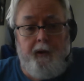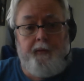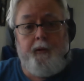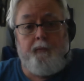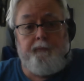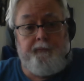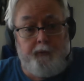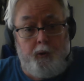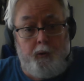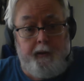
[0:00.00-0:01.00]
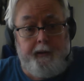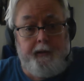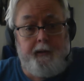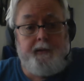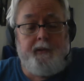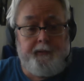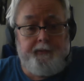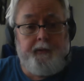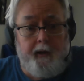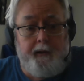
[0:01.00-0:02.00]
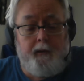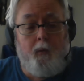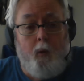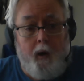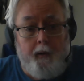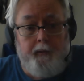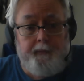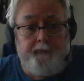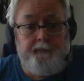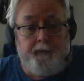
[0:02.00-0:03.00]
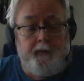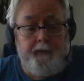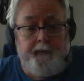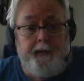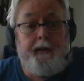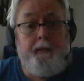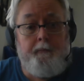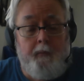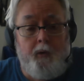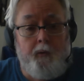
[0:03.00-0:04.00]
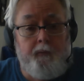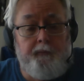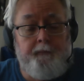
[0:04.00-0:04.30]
They're fluid, just like water is fluid. They can move.